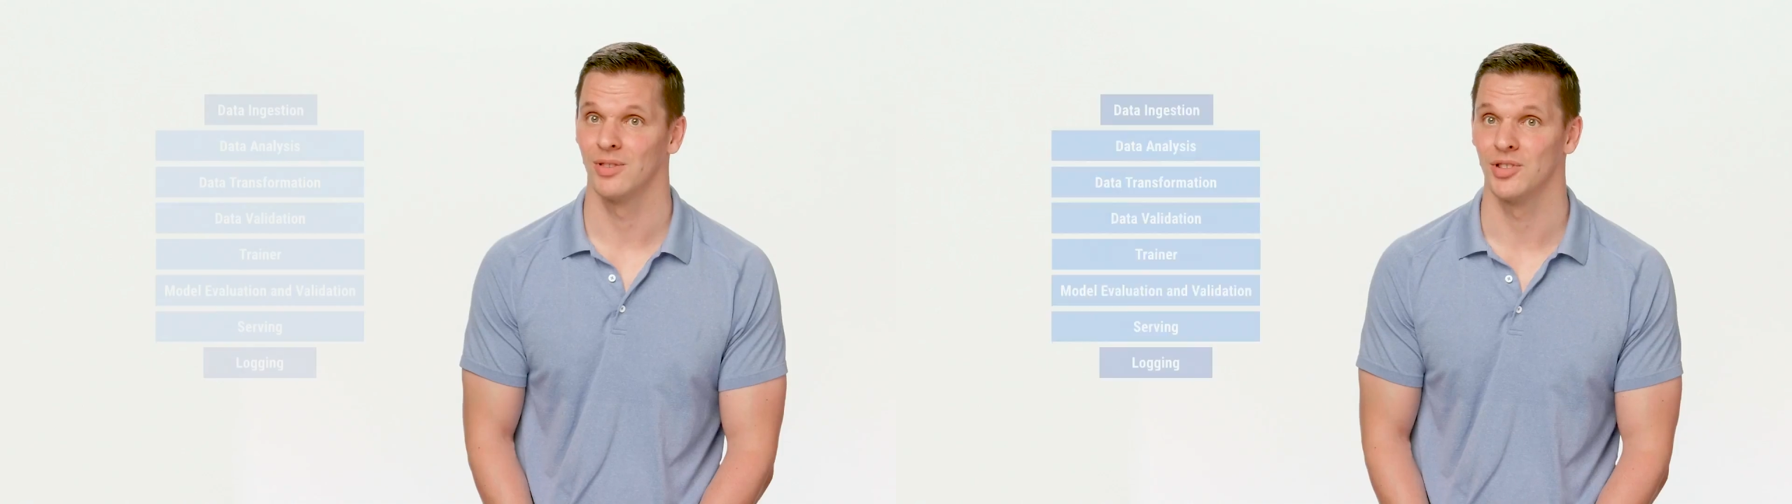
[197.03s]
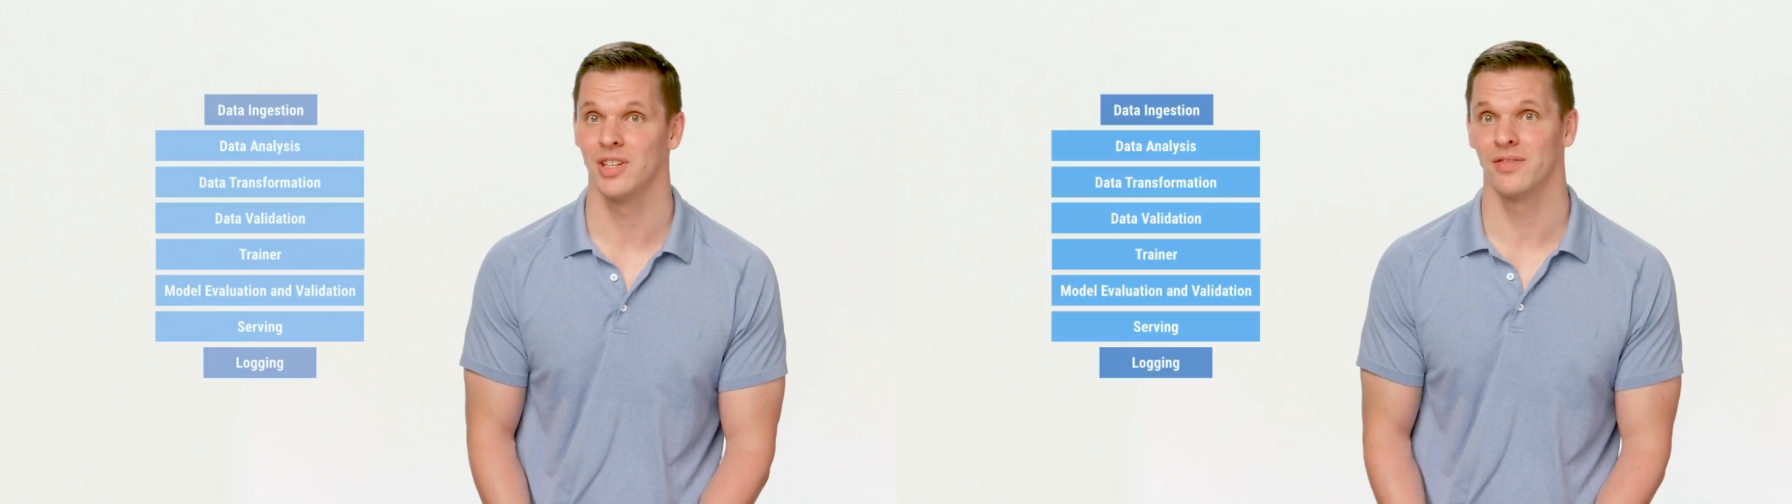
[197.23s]

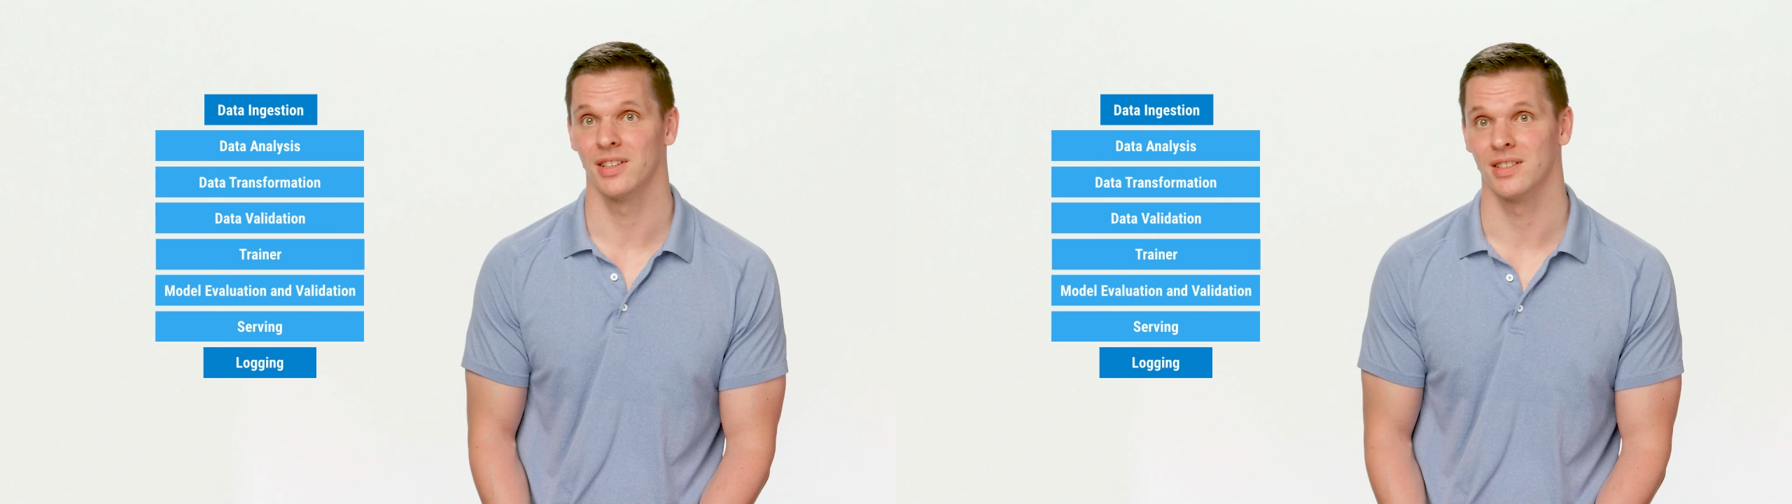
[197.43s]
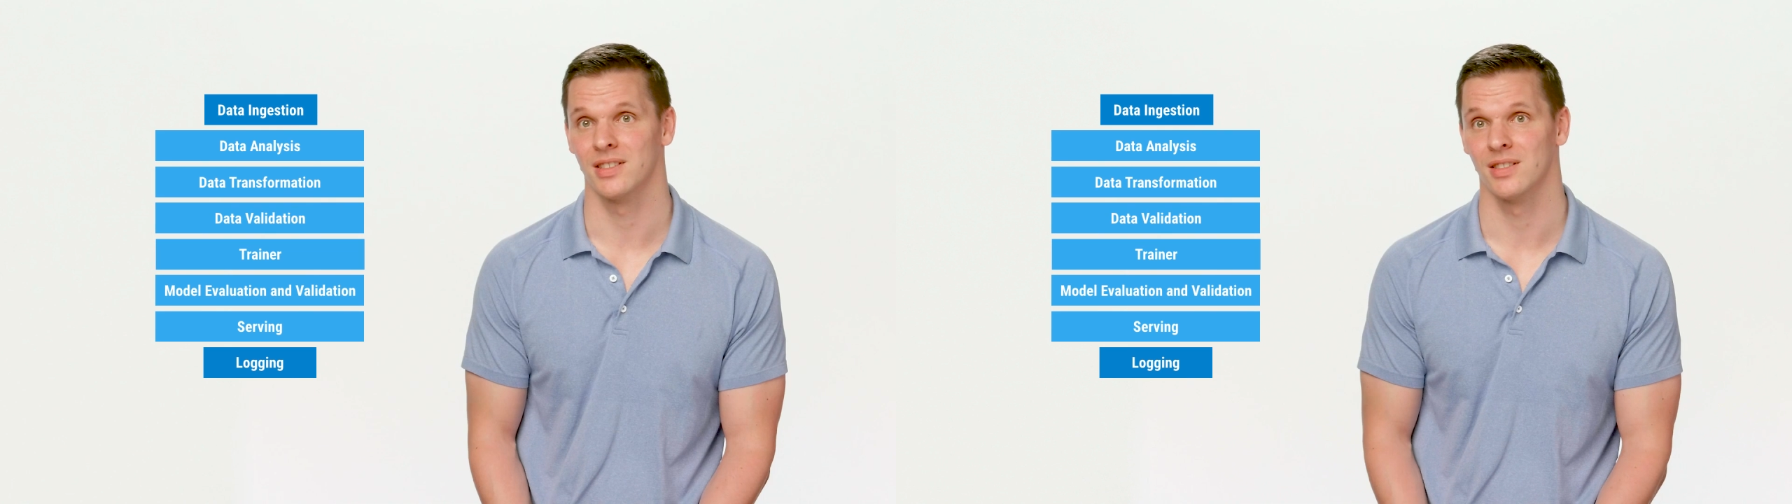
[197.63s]
To achieve
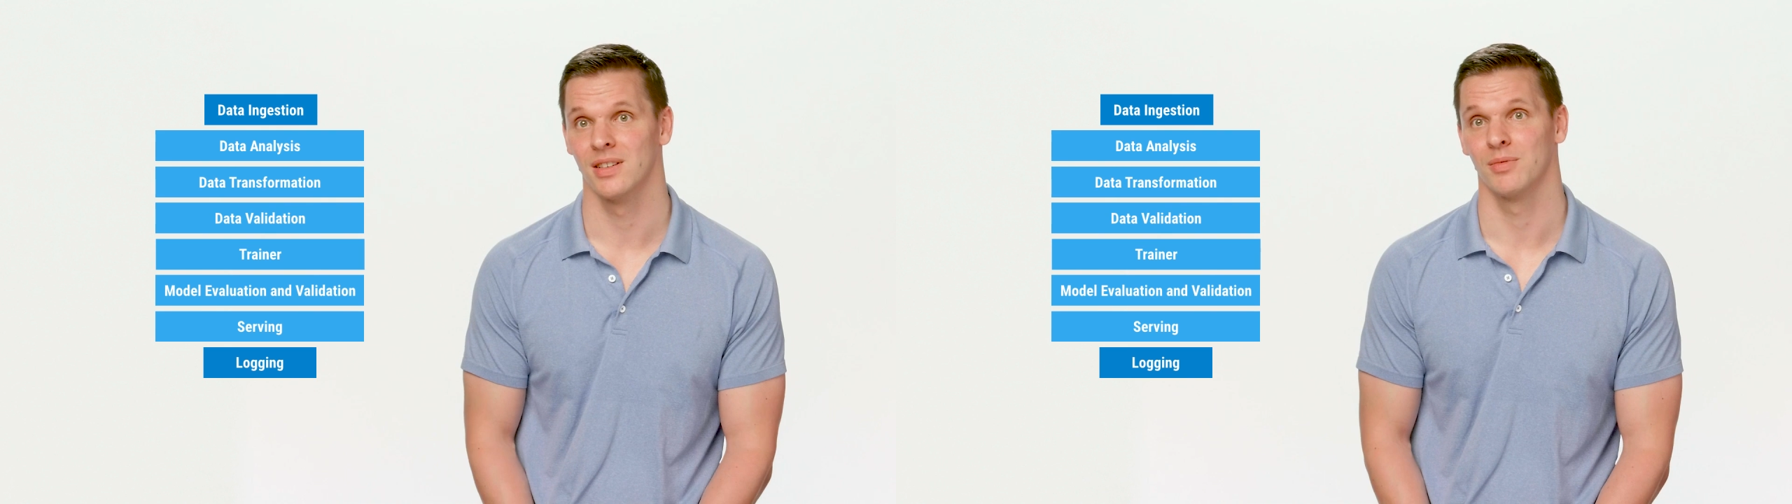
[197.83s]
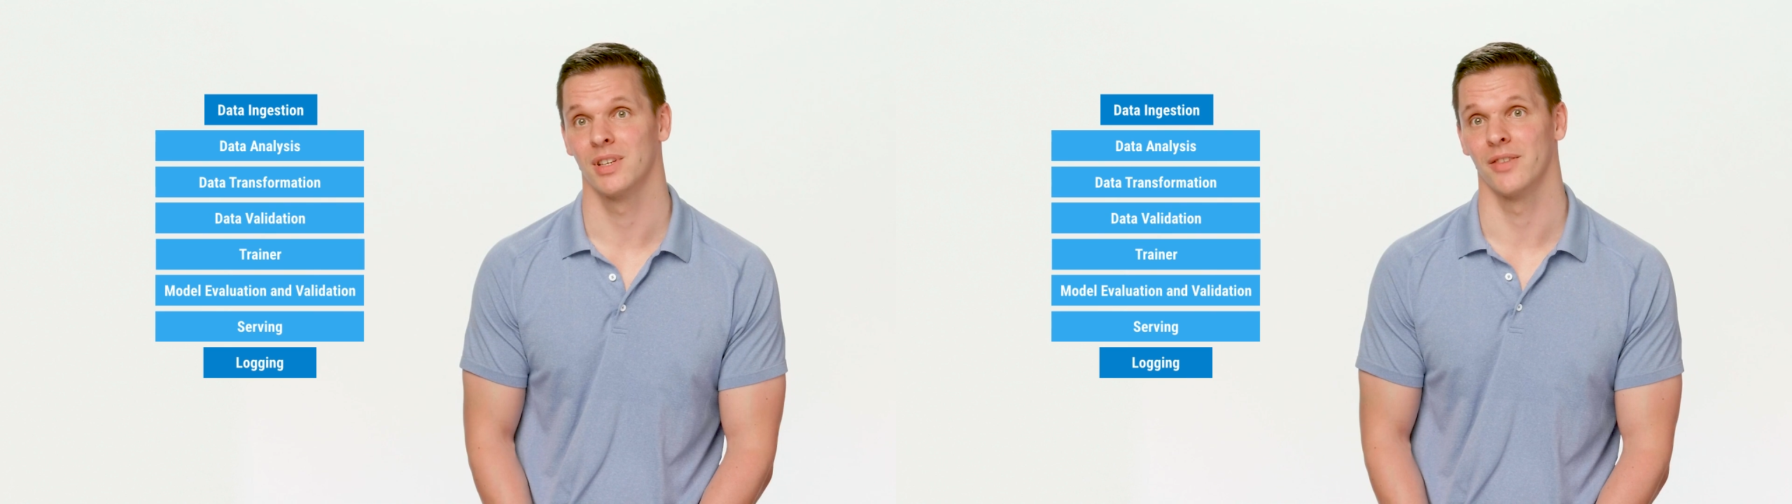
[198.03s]
this,
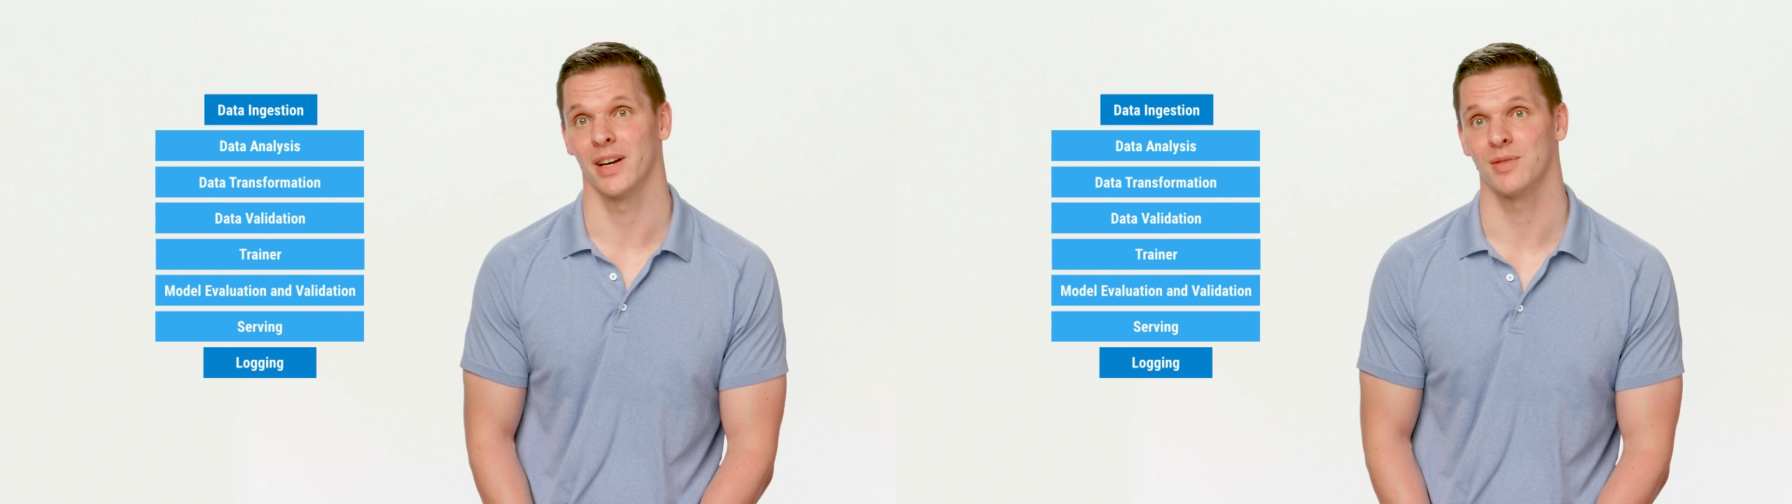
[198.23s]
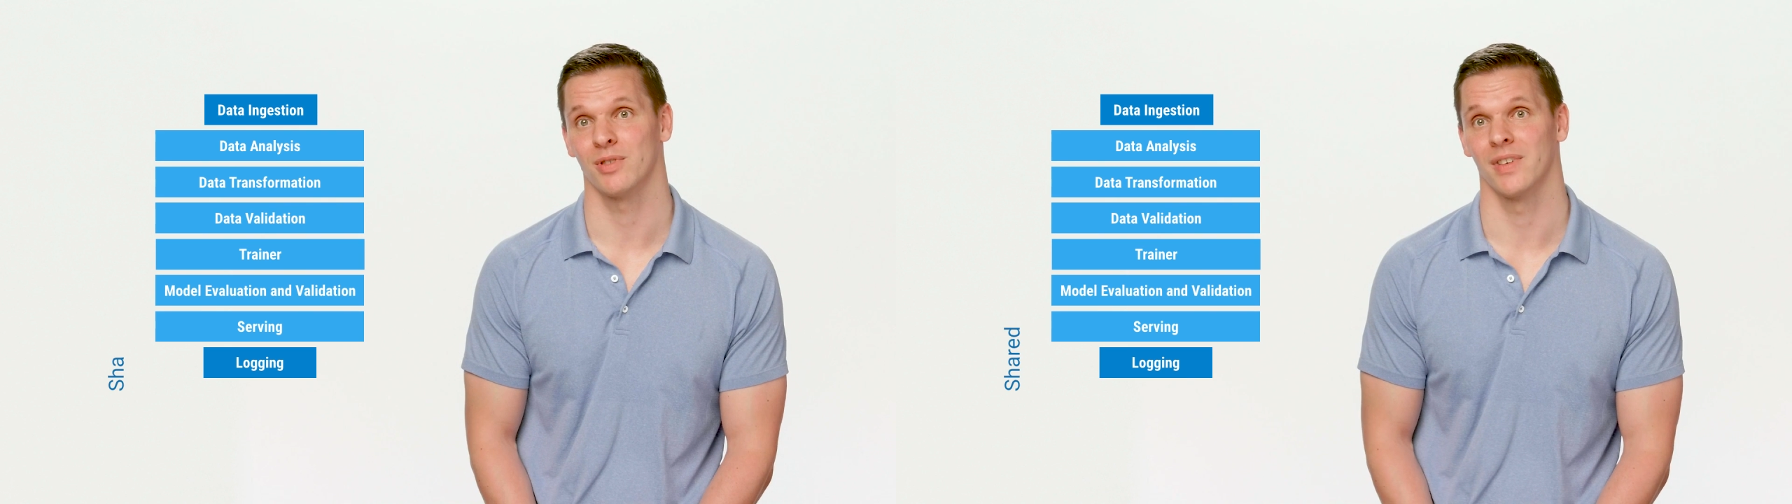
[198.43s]

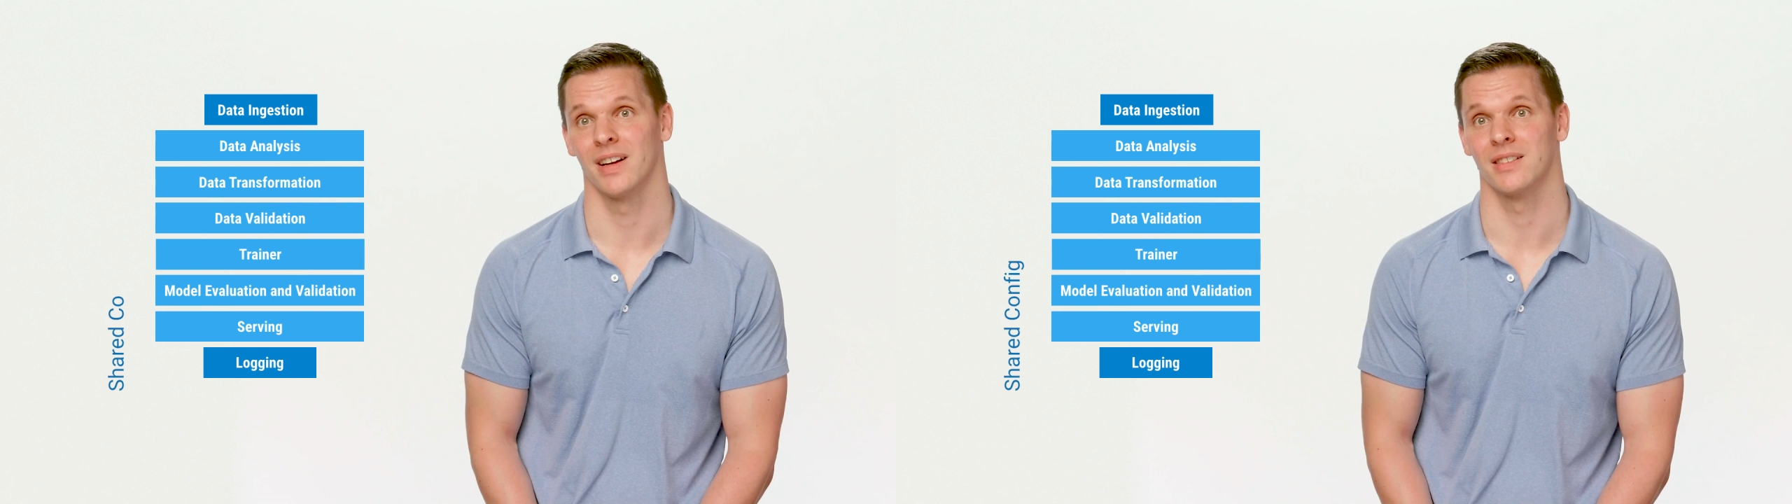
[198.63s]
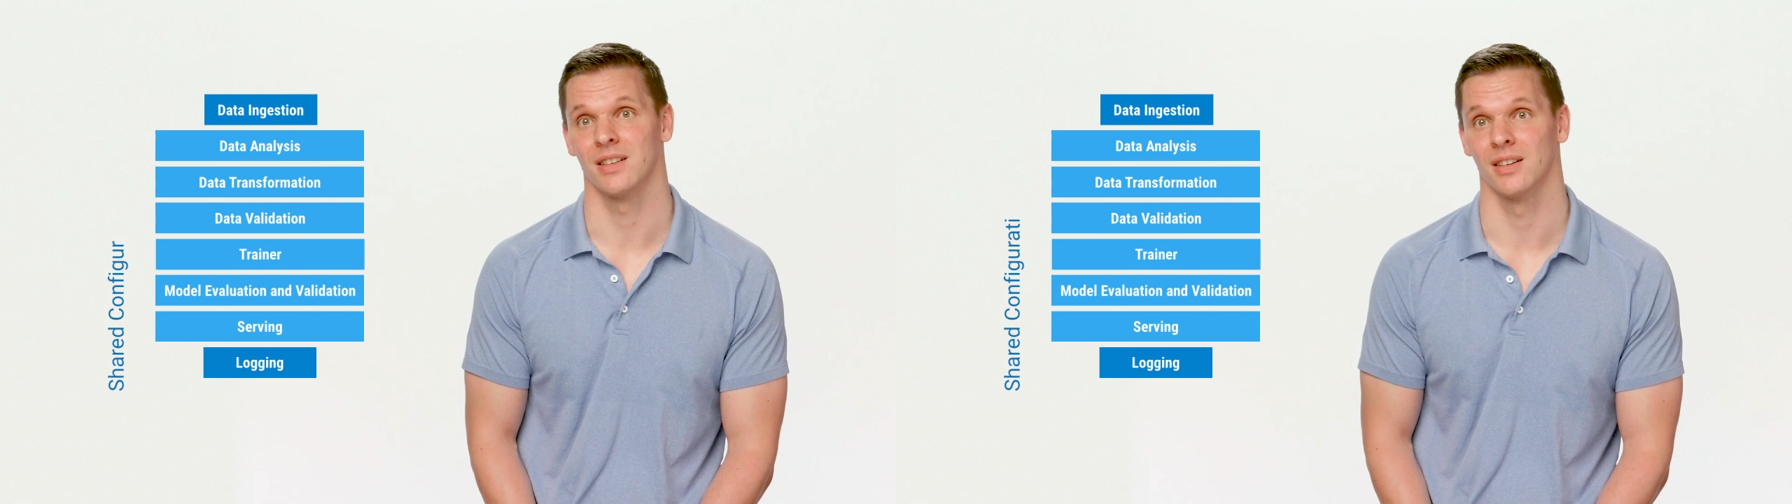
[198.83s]
TFX provides